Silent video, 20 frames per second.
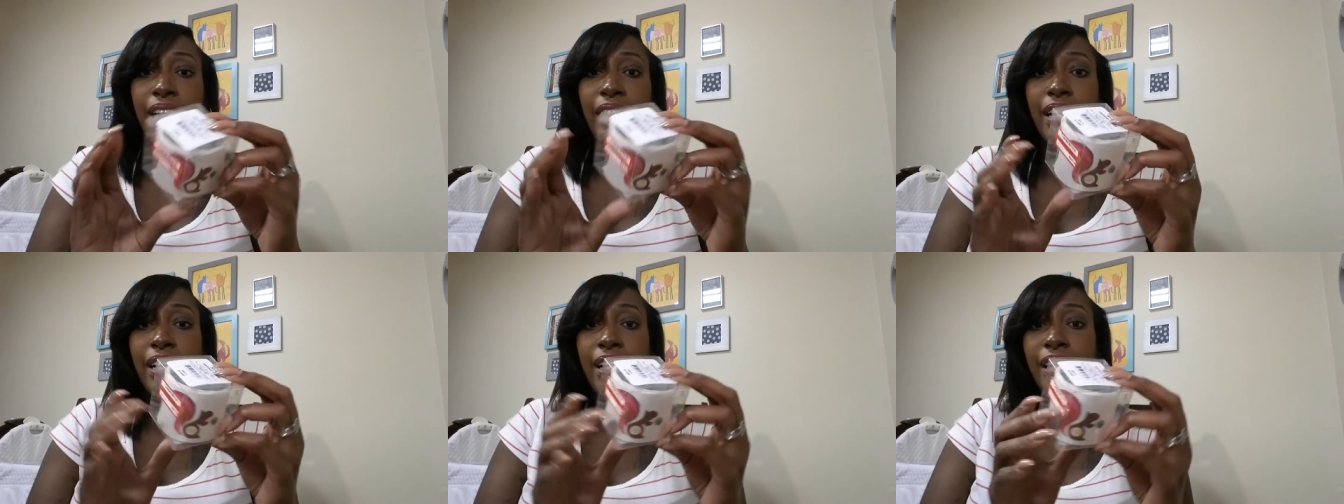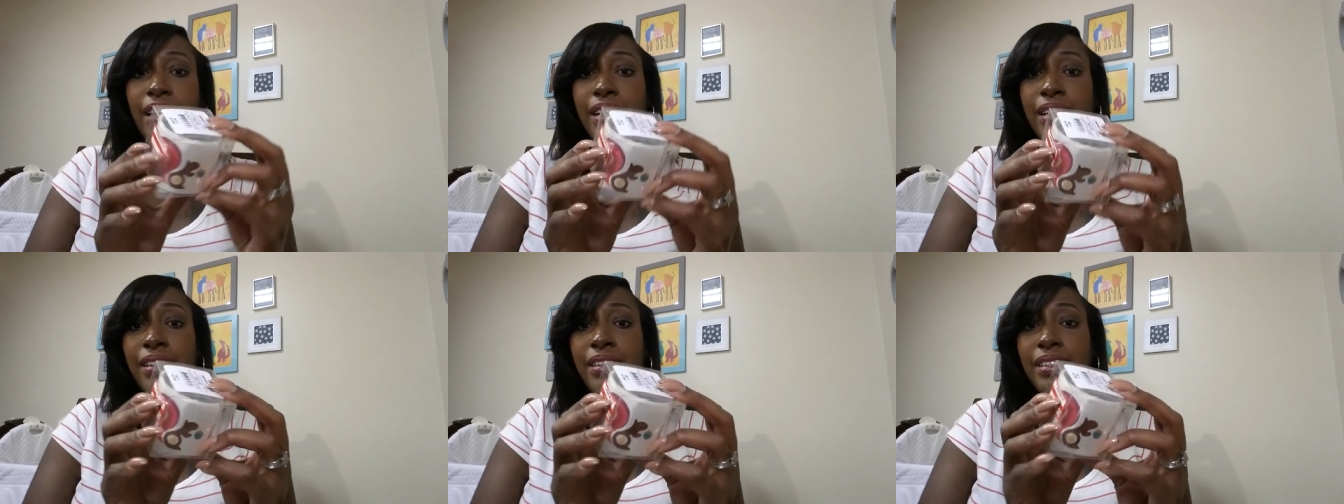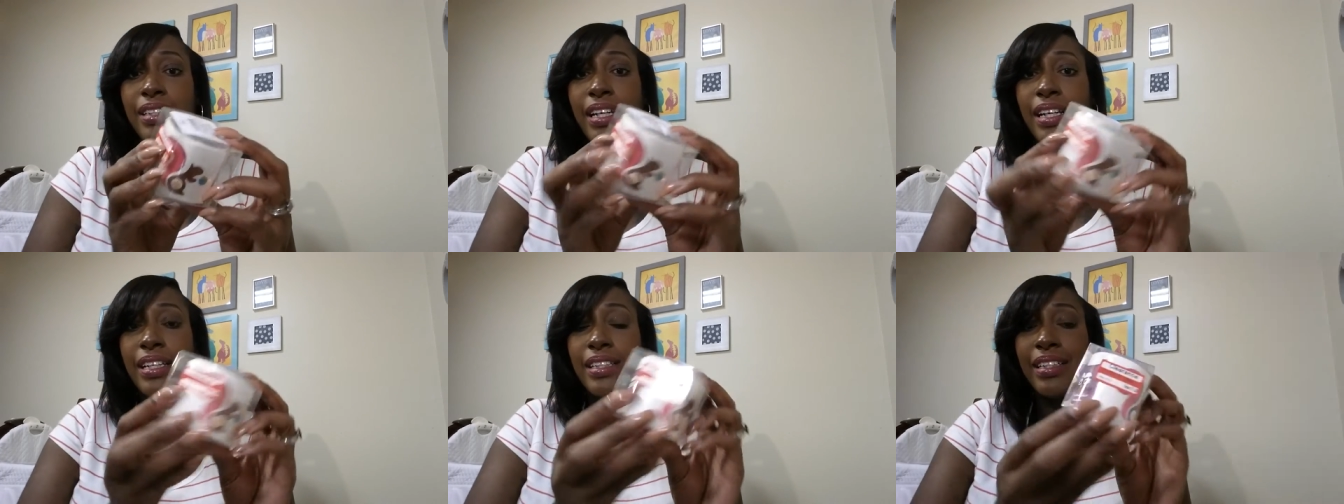And
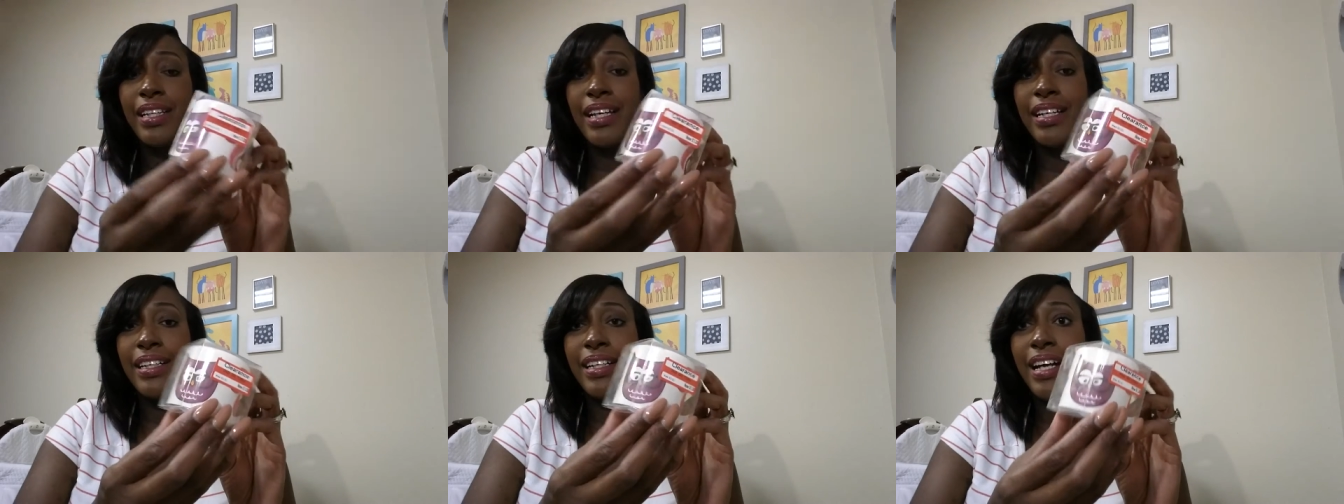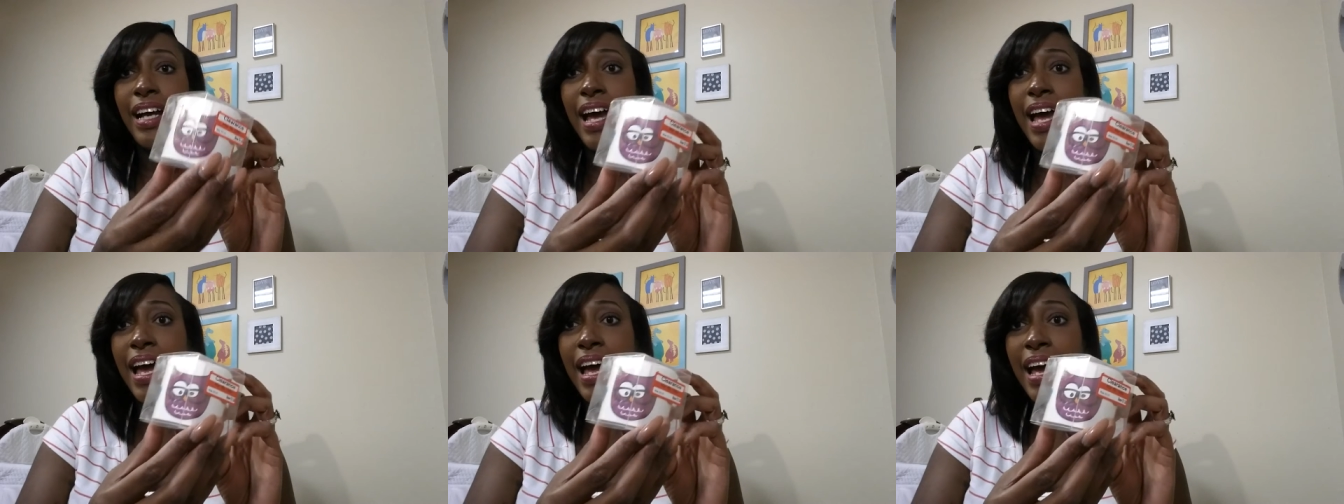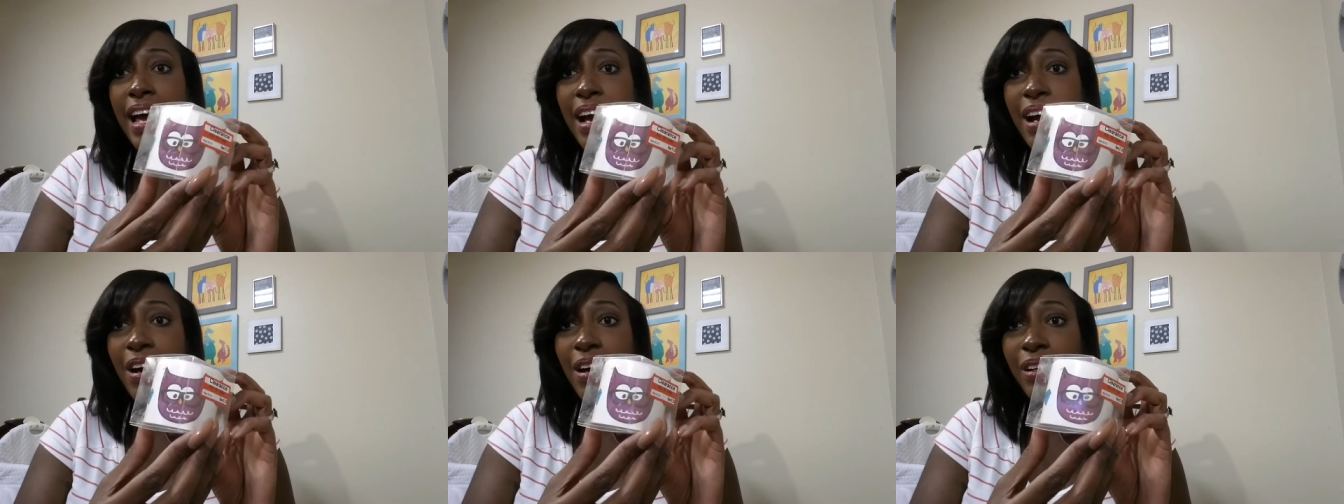hers has like an
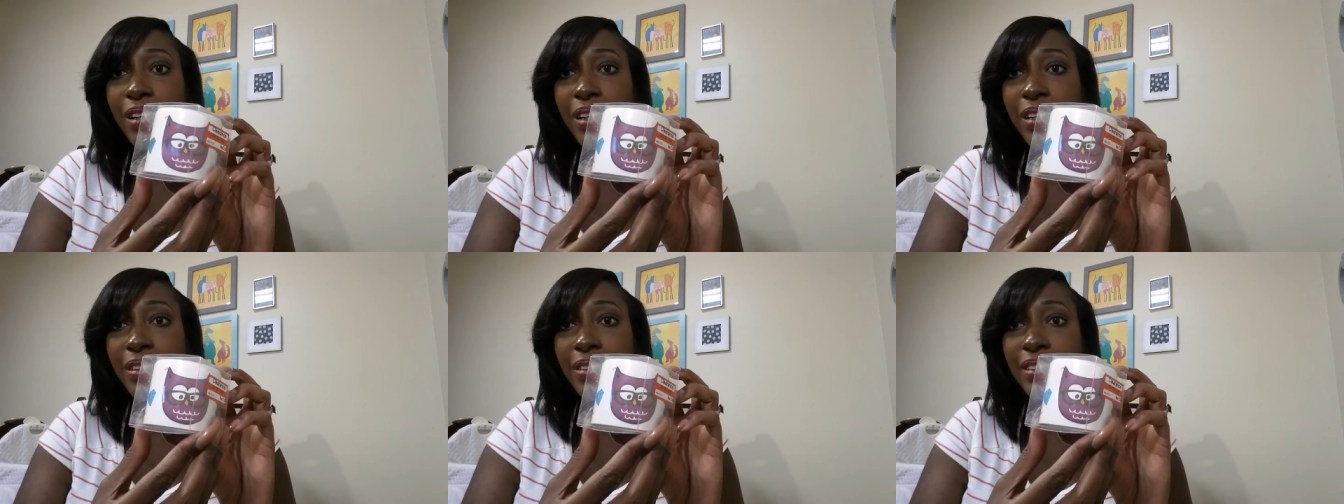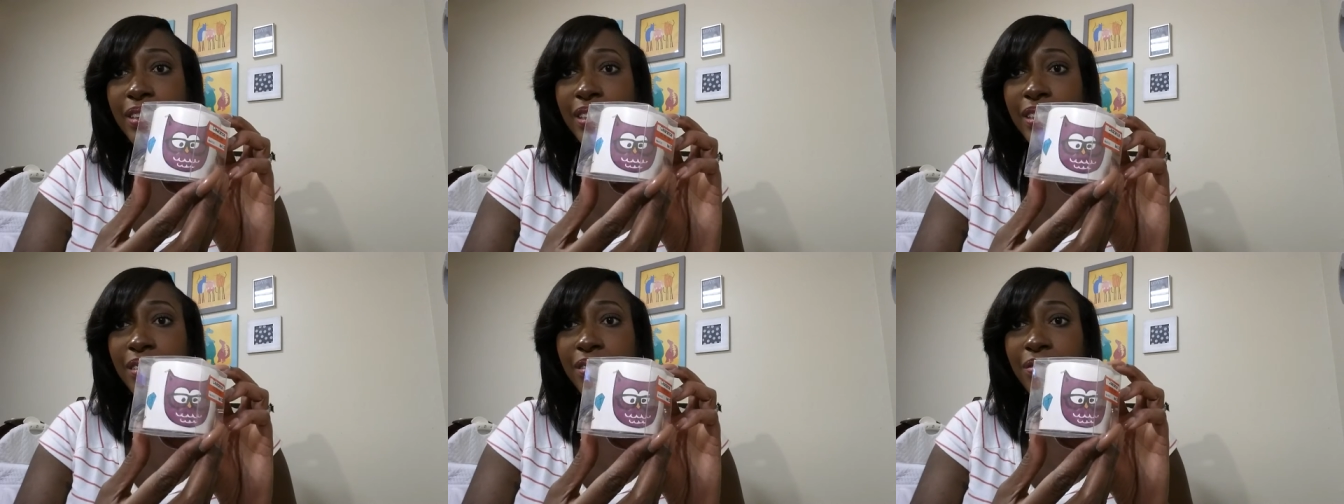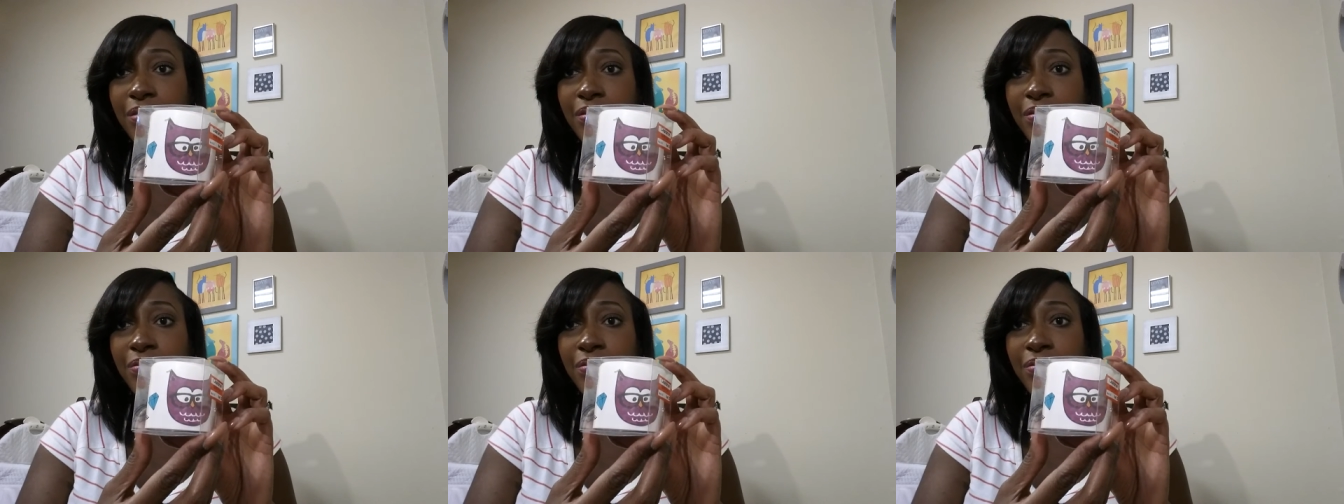owl on it.